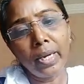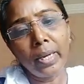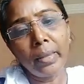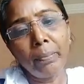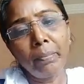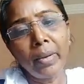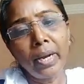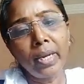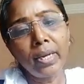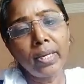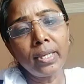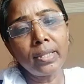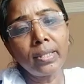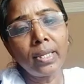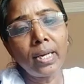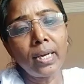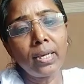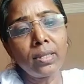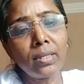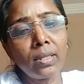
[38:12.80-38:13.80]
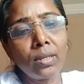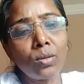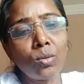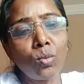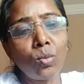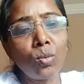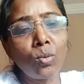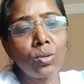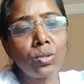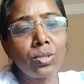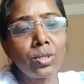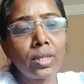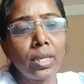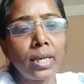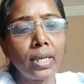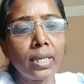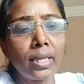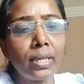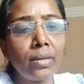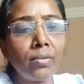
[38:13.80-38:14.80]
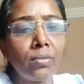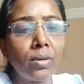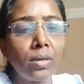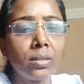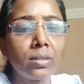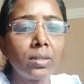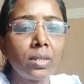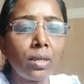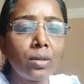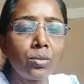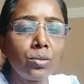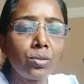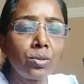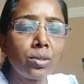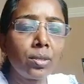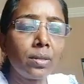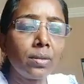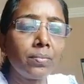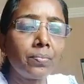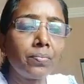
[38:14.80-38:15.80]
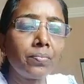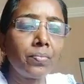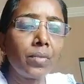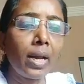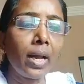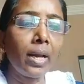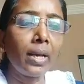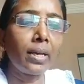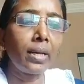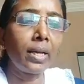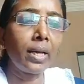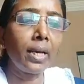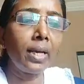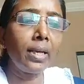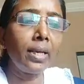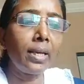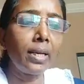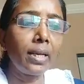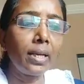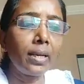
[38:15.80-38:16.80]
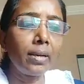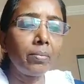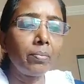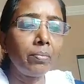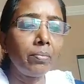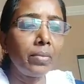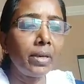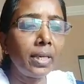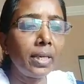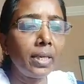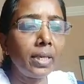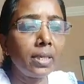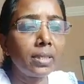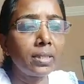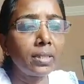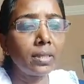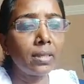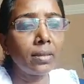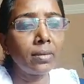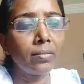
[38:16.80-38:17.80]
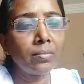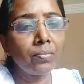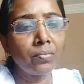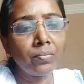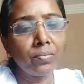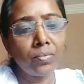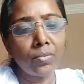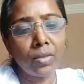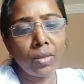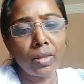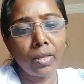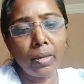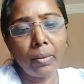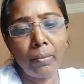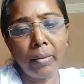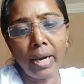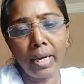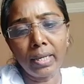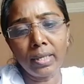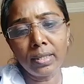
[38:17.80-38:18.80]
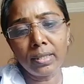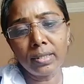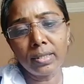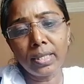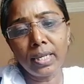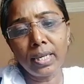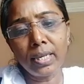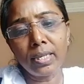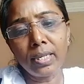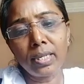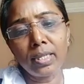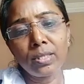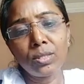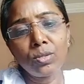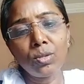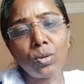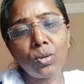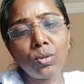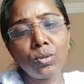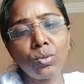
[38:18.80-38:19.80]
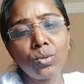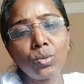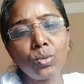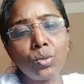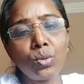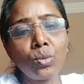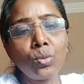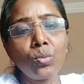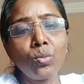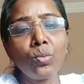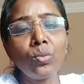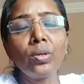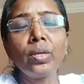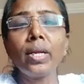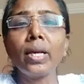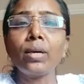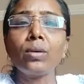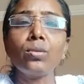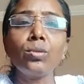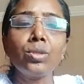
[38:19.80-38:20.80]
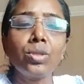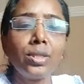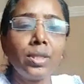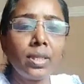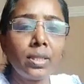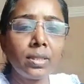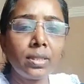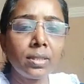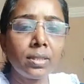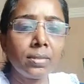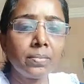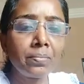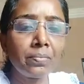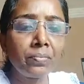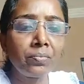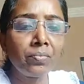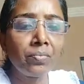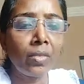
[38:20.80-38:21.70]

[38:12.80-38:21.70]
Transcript: depending that the court shall give a solution, and in mediation the matters get resolved through negotiation